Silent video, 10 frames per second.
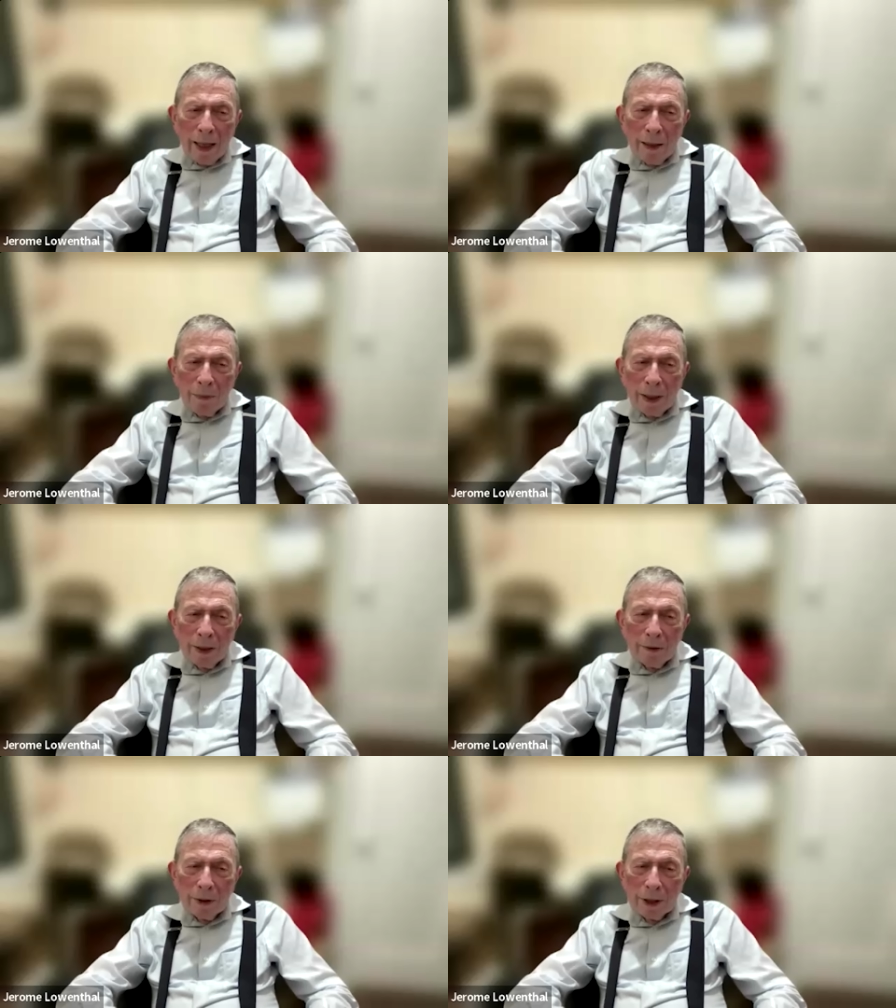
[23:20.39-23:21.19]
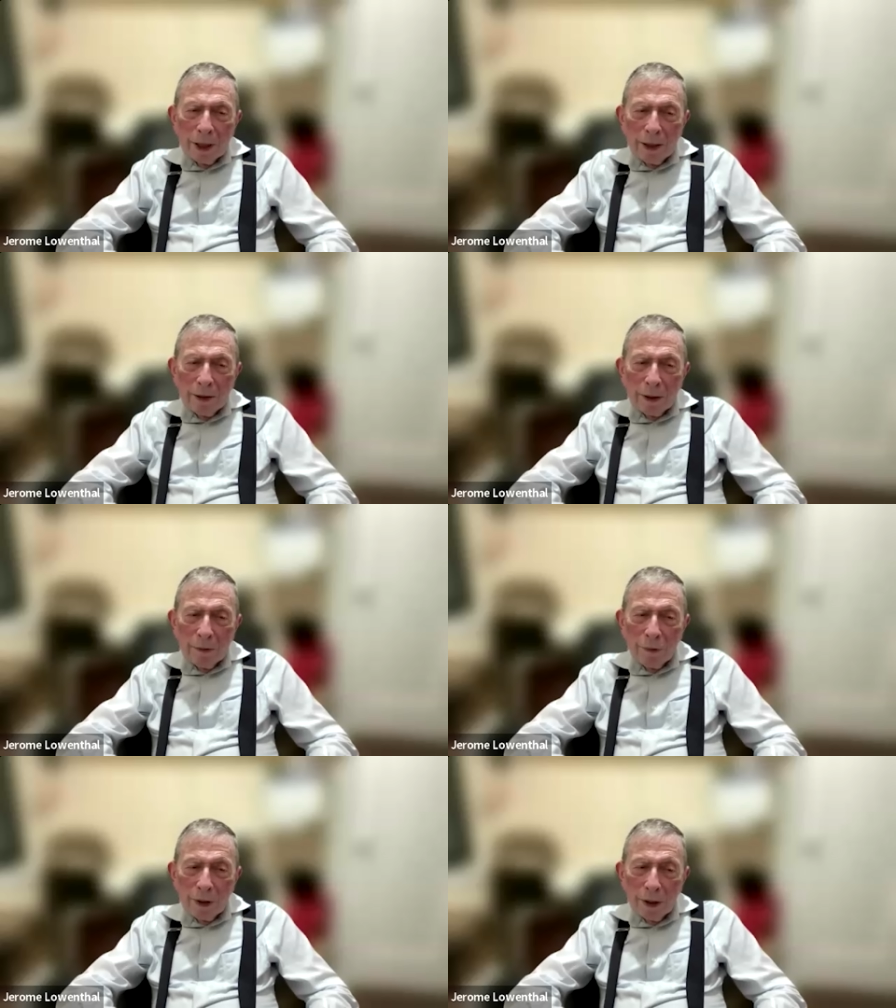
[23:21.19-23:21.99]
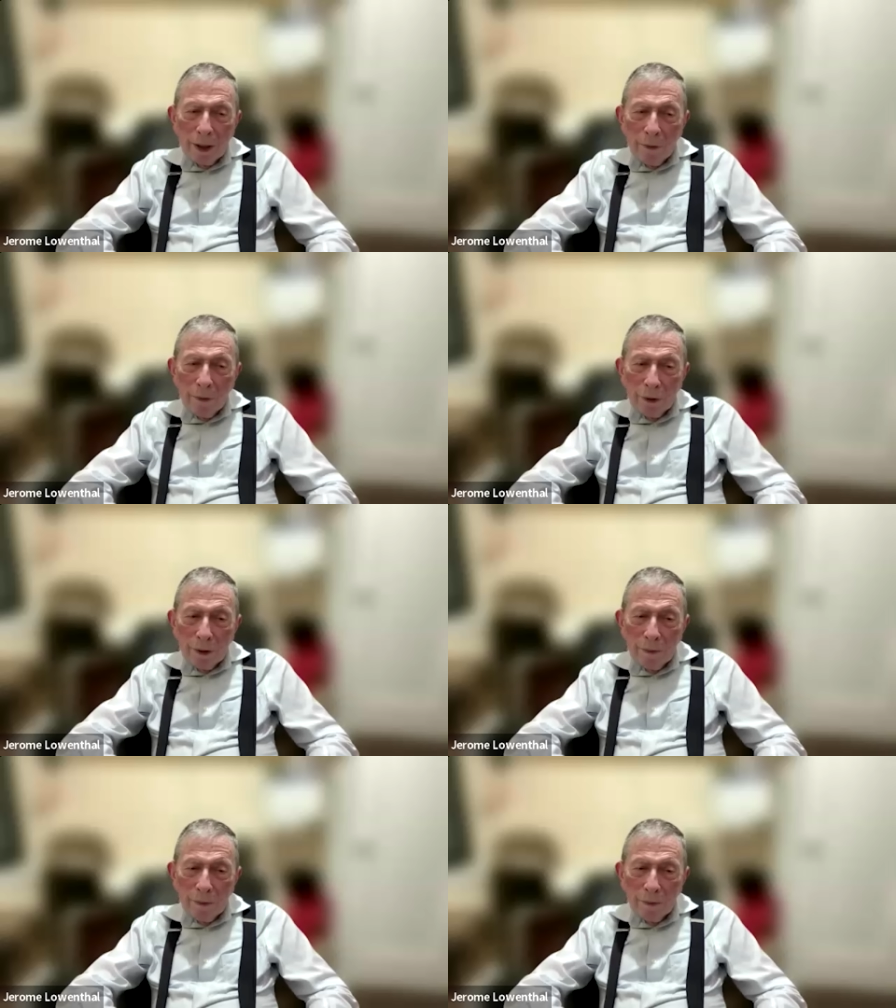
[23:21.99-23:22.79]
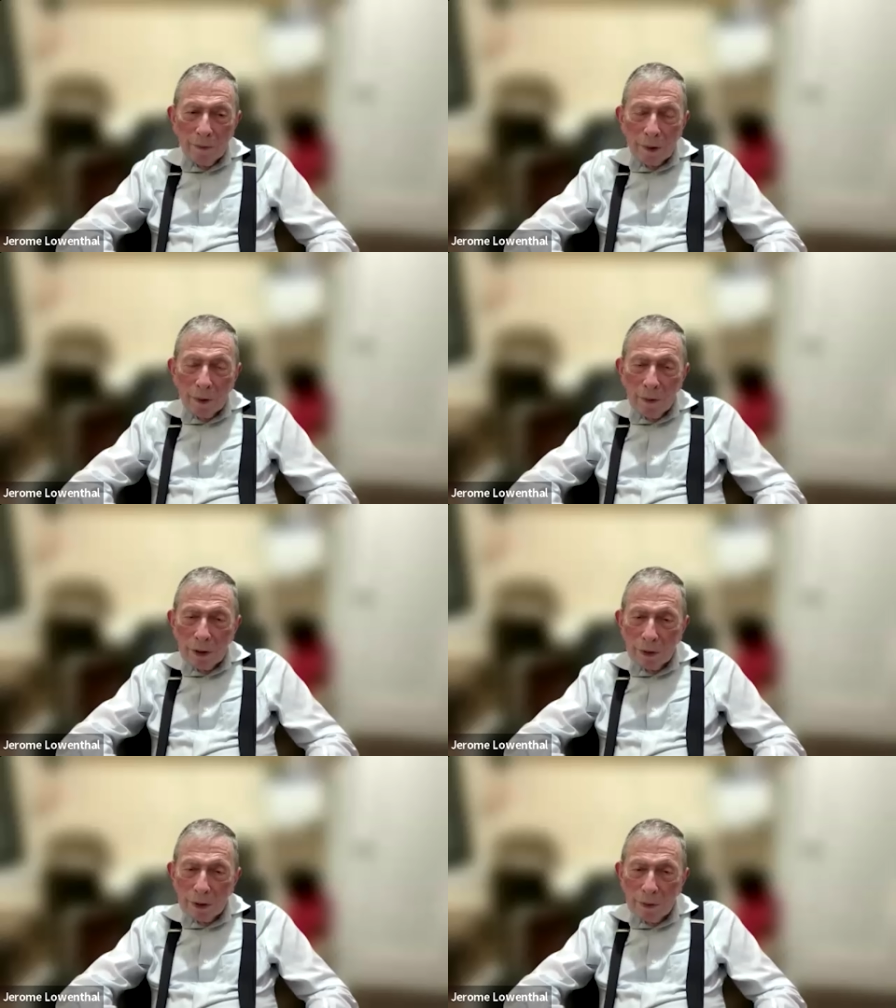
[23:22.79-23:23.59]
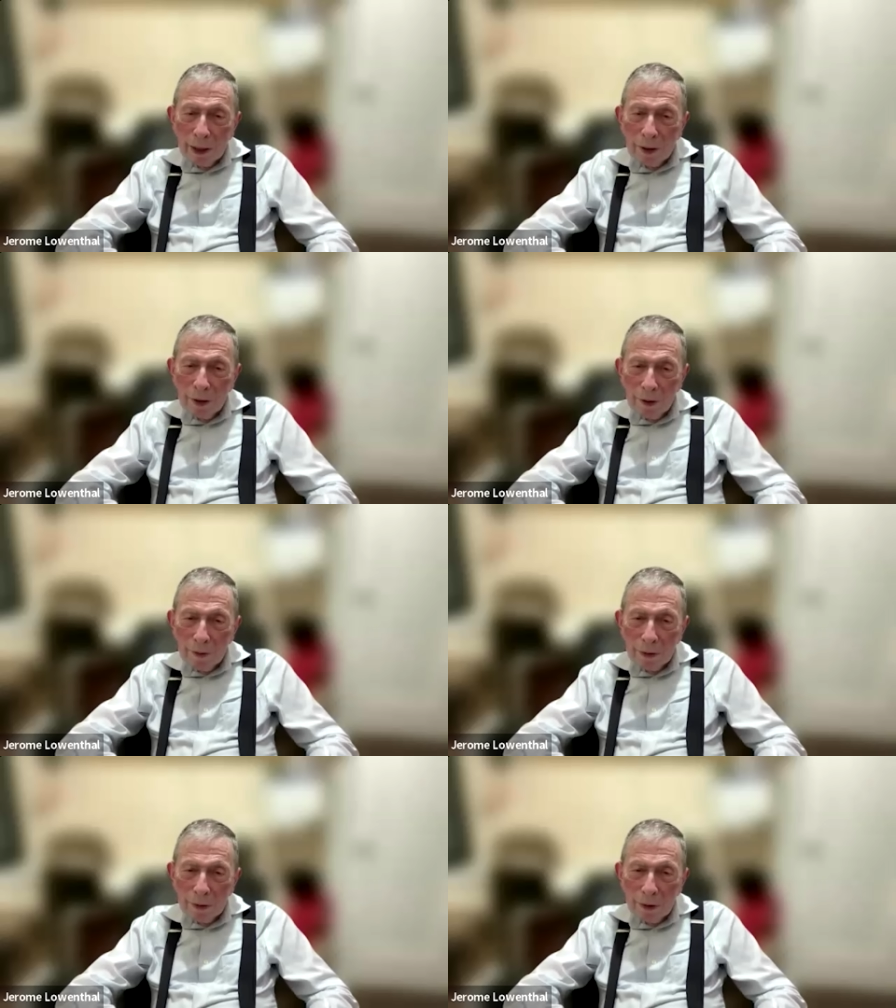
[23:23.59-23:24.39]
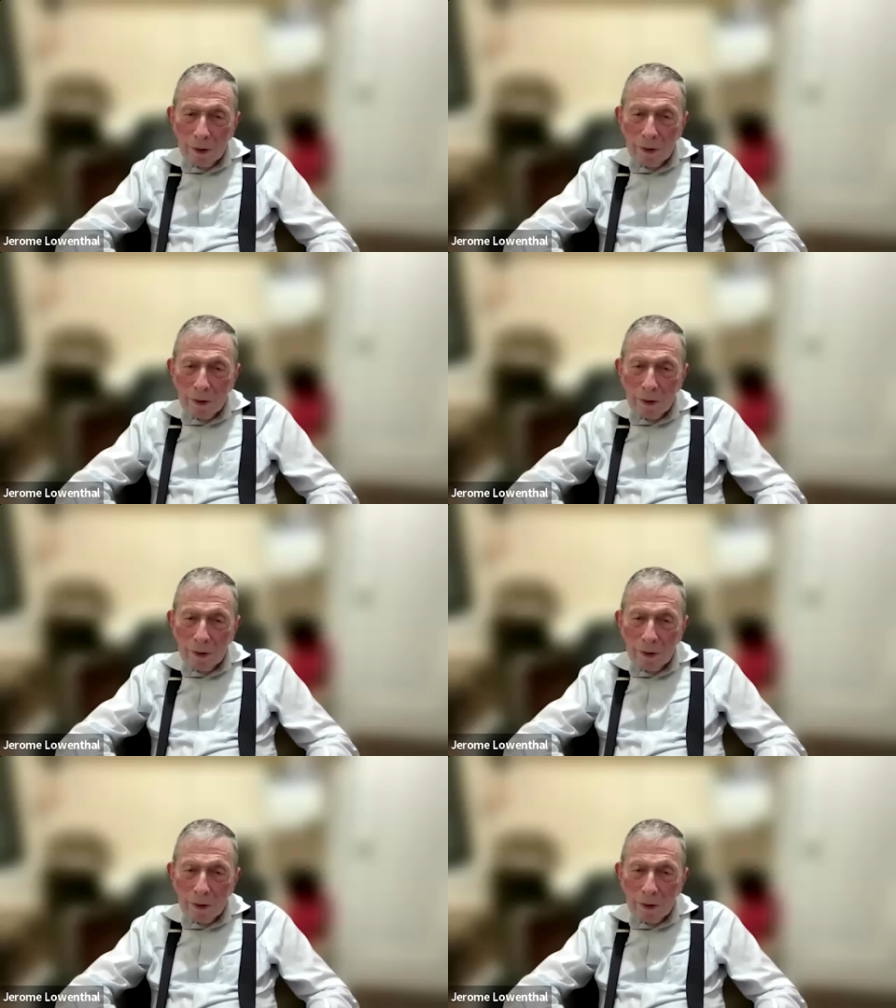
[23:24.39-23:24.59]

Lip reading: he played a recital in Philadelphia, which was my home,